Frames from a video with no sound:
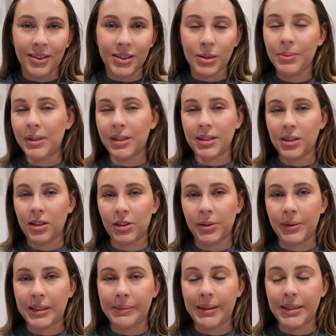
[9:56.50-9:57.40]
something that's not
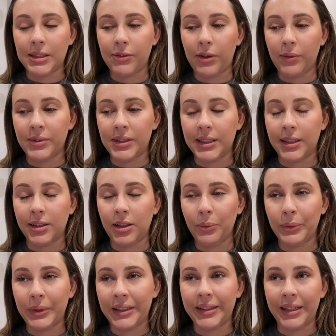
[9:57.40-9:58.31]
too expensive obviously i
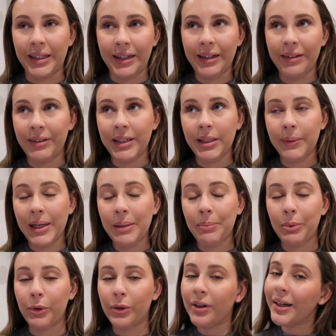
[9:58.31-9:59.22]
don't think they are anyway
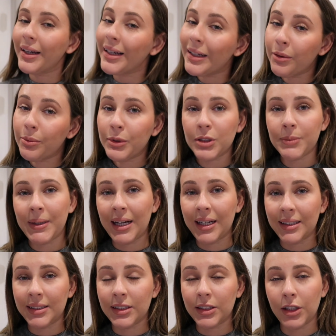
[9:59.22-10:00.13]
but like it would just be
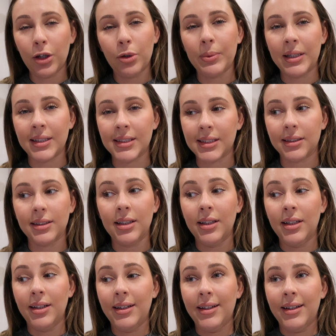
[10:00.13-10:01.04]
handy to know because
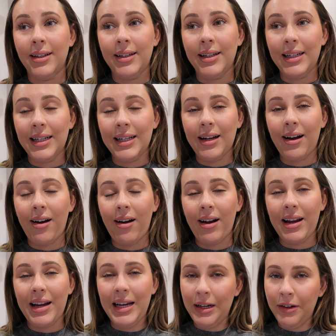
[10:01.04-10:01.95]

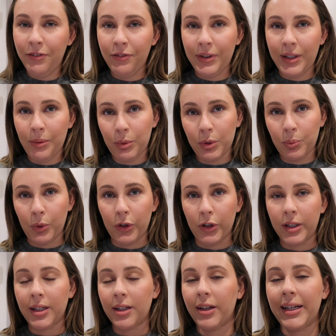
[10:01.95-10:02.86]
if it would
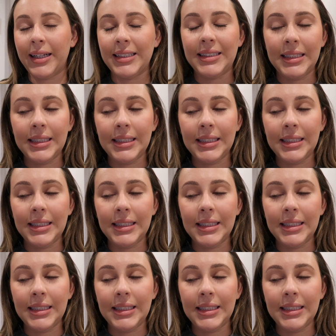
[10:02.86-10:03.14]
work like it